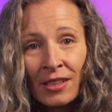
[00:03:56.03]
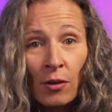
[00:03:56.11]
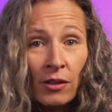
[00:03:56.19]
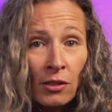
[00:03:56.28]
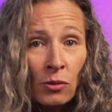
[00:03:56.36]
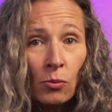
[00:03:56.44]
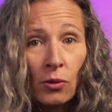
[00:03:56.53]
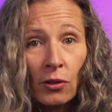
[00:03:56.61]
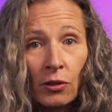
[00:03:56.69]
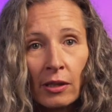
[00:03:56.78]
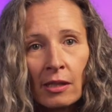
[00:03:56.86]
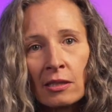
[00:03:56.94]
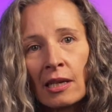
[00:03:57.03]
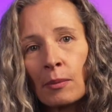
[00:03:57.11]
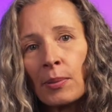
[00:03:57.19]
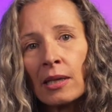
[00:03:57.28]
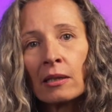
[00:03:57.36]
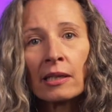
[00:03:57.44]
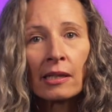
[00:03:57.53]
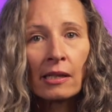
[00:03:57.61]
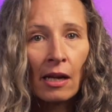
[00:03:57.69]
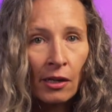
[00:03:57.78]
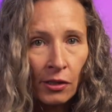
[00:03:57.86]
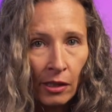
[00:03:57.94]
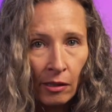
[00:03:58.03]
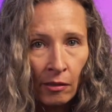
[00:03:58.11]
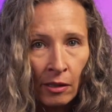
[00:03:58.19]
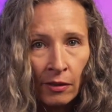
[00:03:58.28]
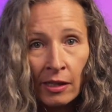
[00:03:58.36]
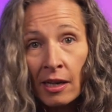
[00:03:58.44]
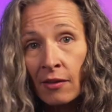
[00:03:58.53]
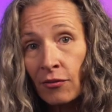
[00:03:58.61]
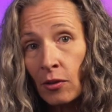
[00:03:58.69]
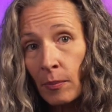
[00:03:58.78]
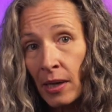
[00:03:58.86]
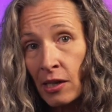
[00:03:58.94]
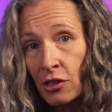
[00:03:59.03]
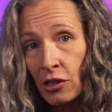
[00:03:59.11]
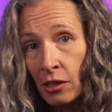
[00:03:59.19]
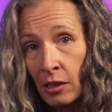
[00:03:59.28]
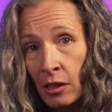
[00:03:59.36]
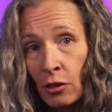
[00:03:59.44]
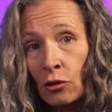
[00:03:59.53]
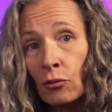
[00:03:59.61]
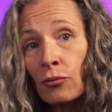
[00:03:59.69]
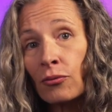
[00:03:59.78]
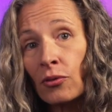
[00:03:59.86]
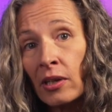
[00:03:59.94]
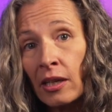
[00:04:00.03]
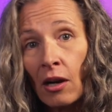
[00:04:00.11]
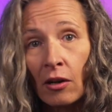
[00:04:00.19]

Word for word: Now, this work is like peeling an onion. The information to free